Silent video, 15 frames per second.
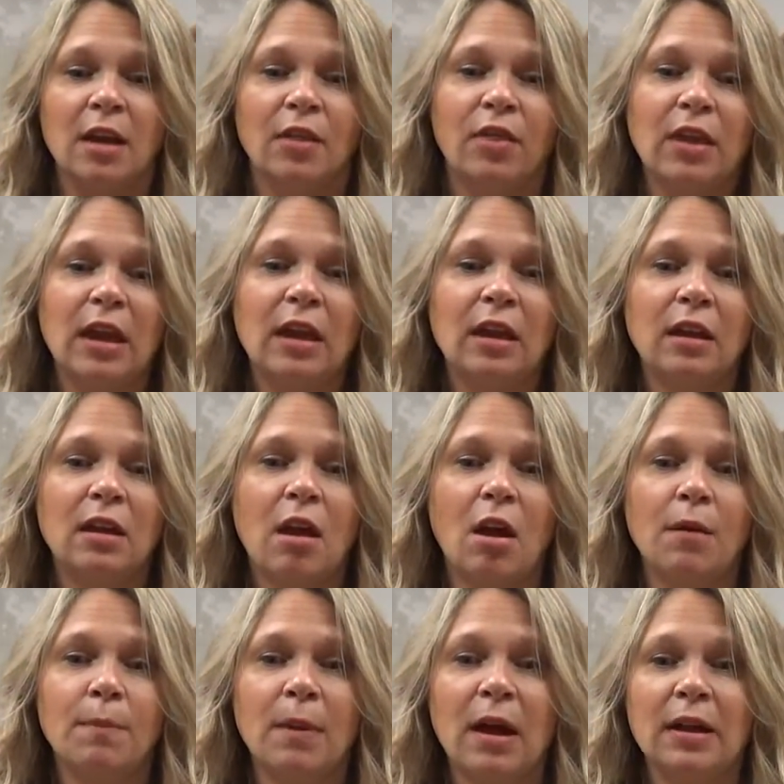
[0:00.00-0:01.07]
then
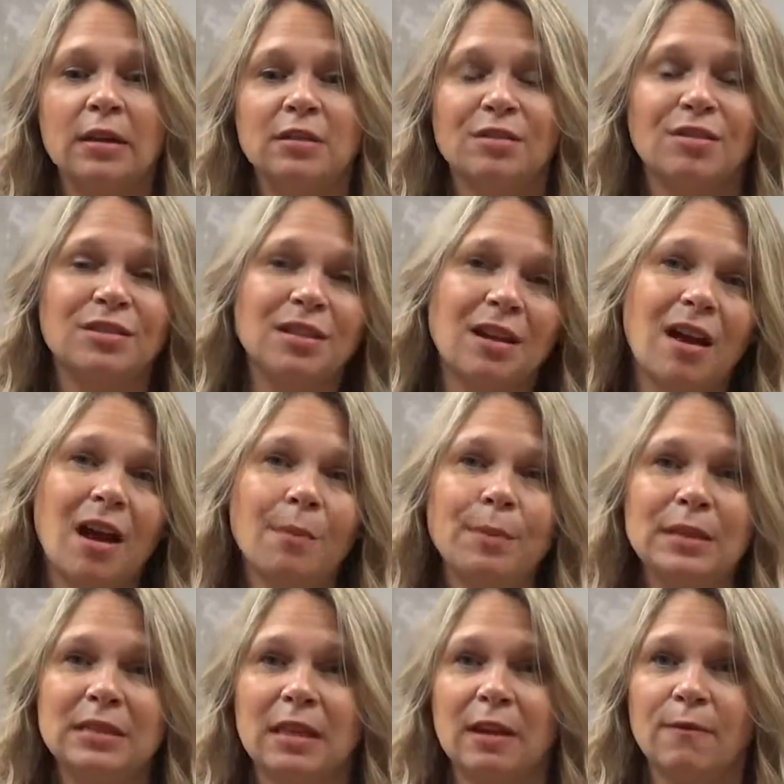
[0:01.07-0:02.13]
our body starts to
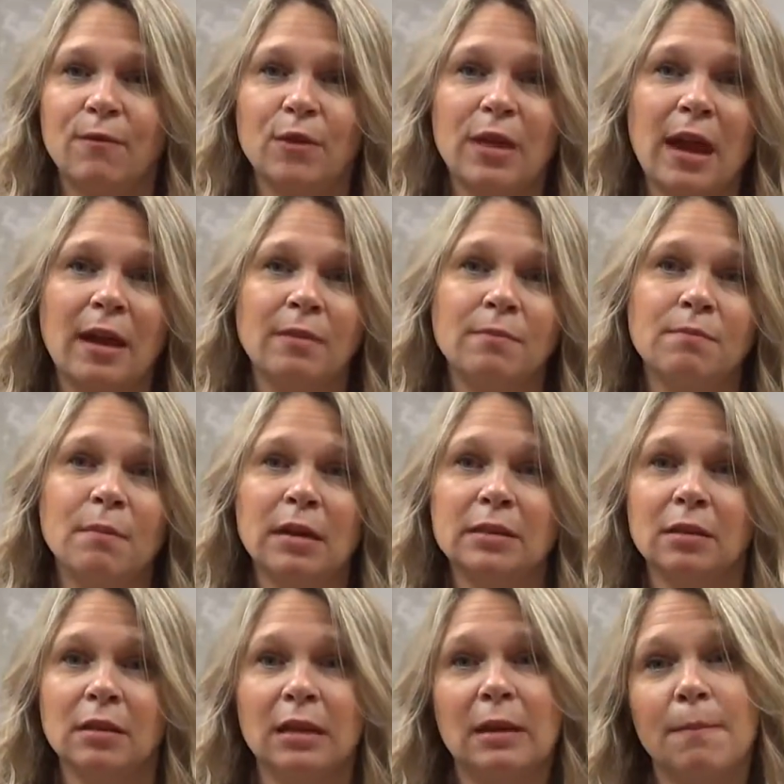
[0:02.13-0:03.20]
compensate for that
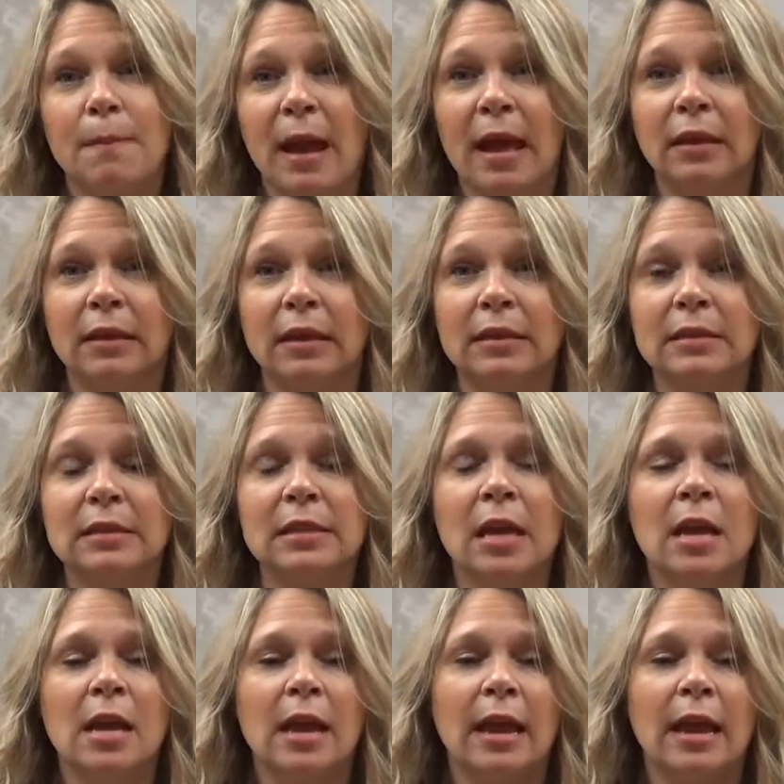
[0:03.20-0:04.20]
muscle imbalance.